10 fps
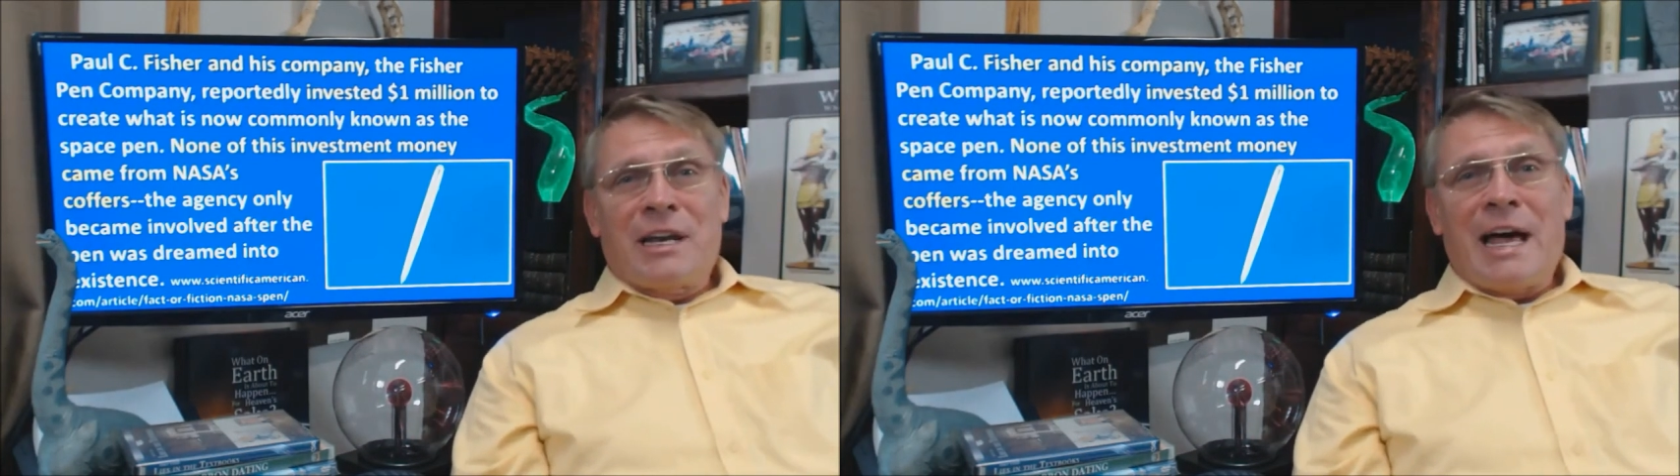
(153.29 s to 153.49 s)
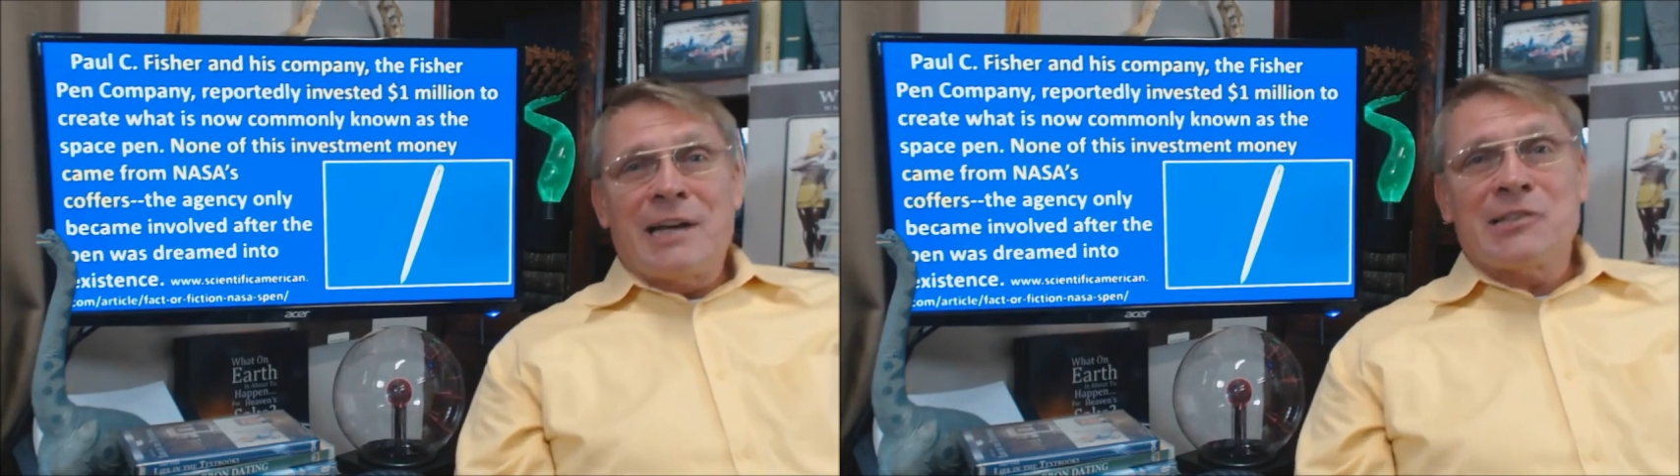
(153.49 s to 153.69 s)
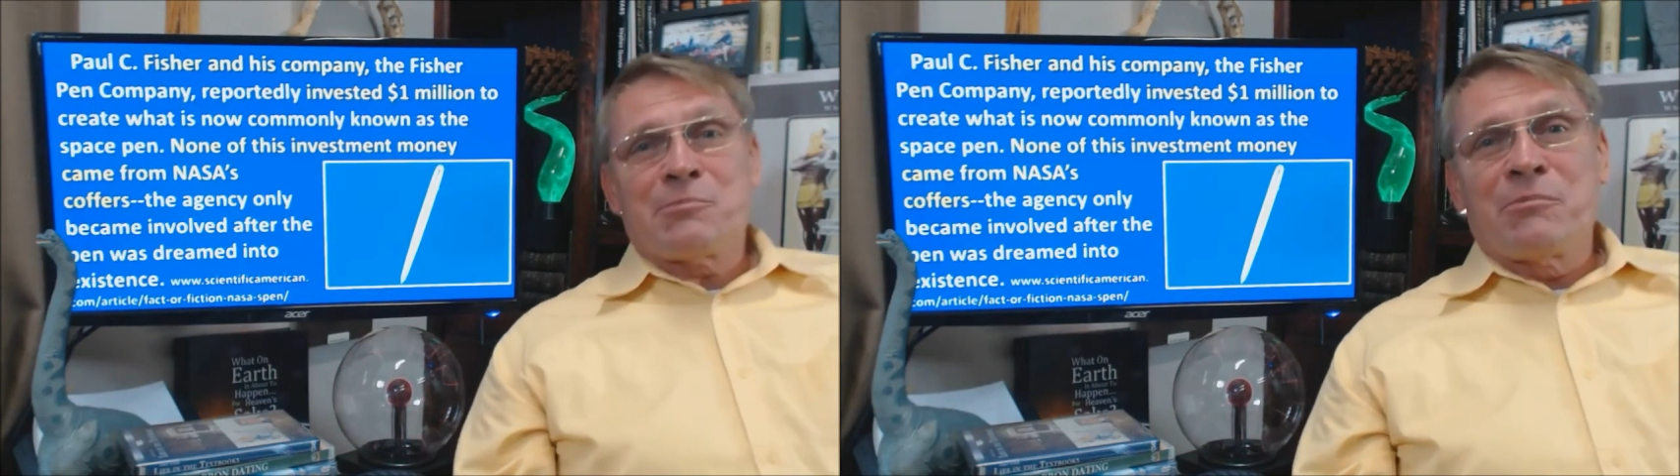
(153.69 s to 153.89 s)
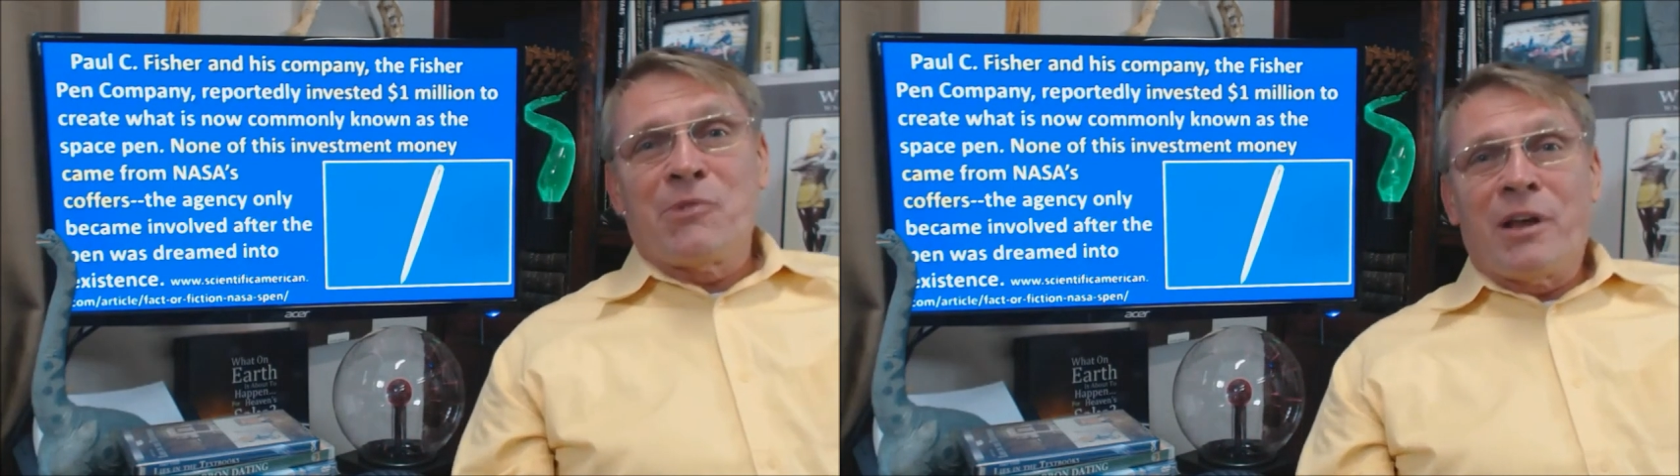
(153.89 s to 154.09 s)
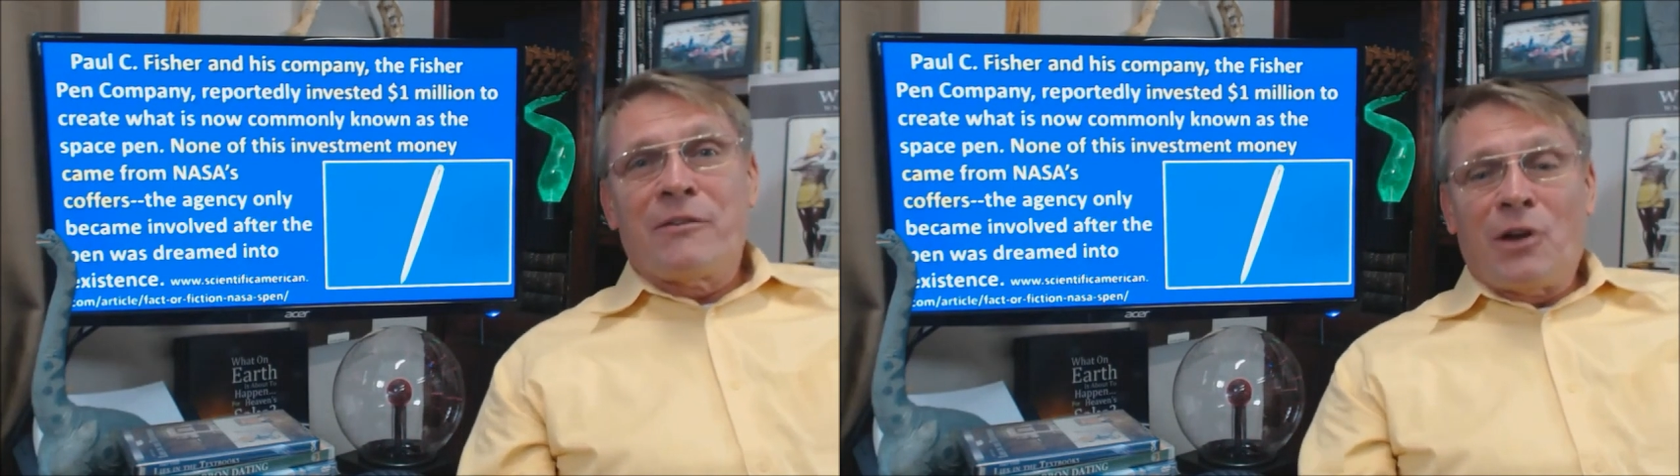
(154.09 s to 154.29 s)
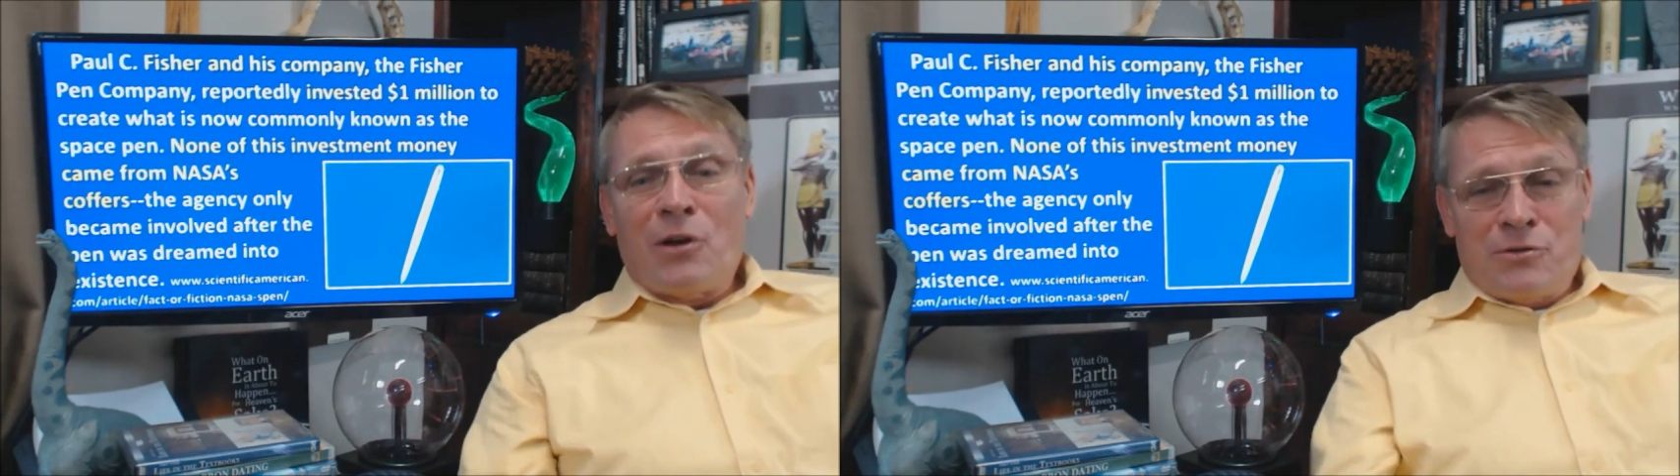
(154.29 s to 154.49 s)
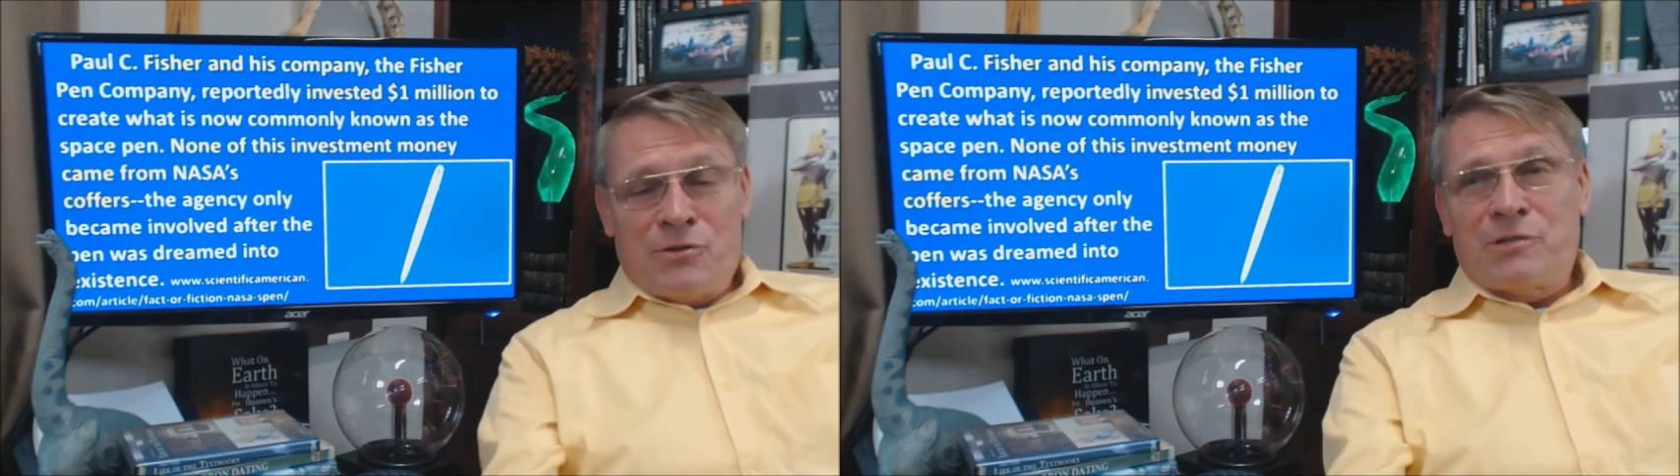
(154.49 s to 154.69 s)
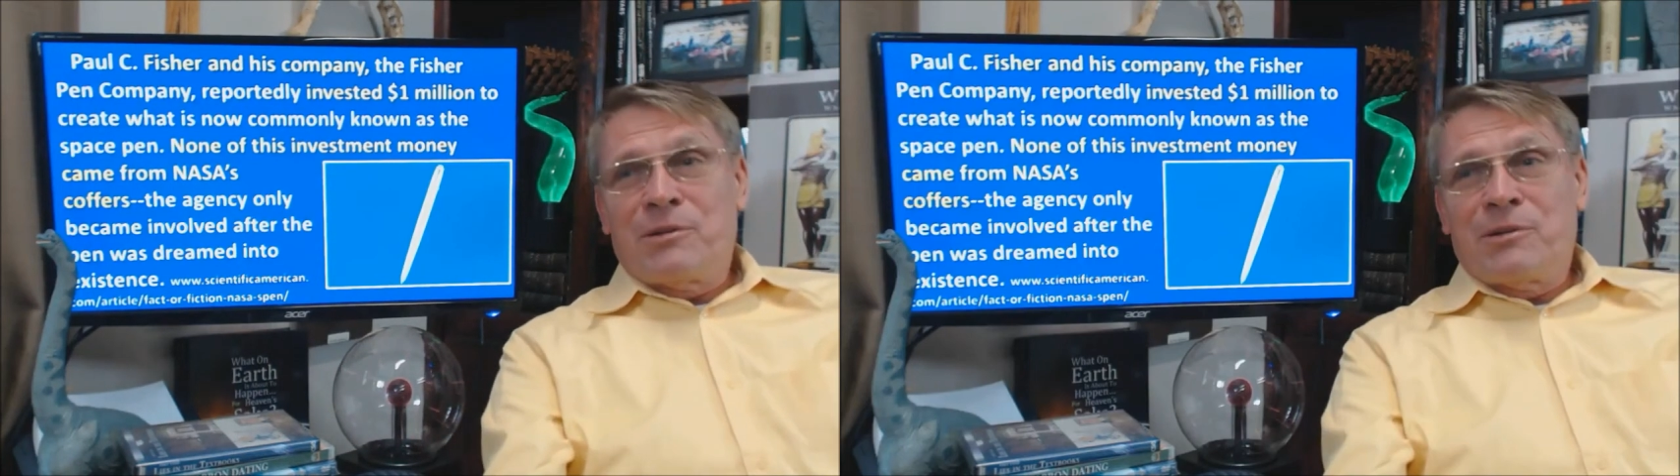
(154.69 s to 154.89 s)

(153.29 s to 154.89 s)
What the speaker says: lies to promote evolution.